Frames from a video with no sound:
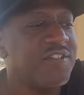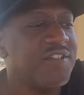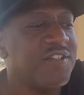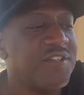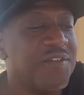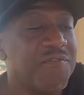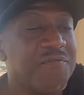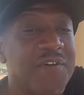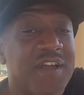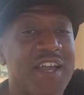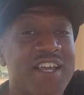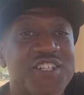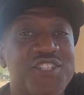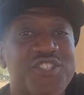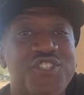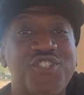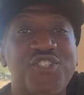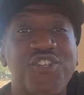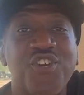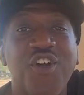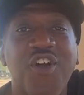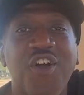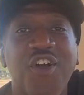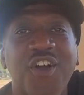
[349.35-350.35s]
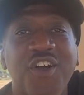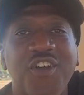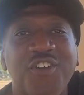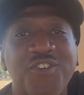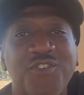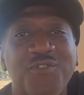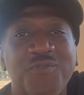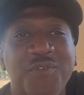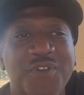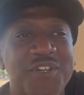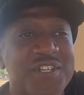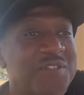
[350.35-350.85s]
device
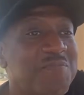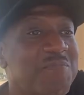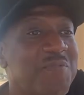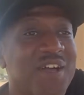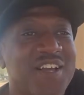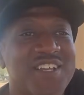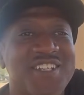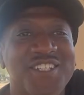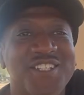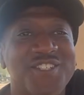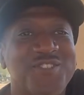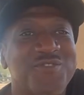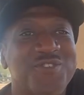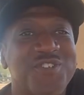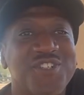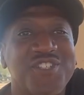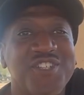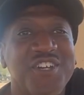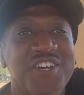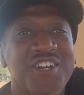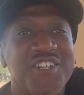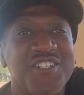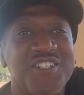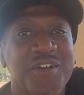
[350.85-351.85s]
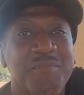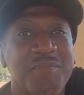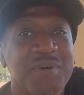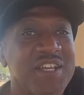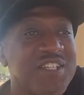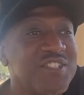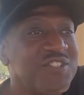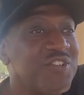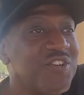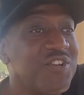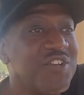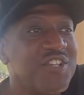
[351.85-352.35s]
charged when it's plugged into a charger, but
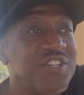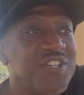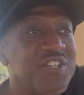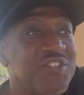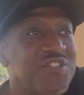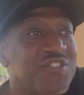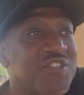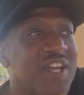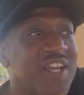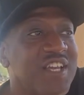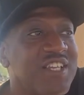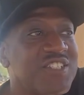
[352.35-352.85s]
it's not going to do that.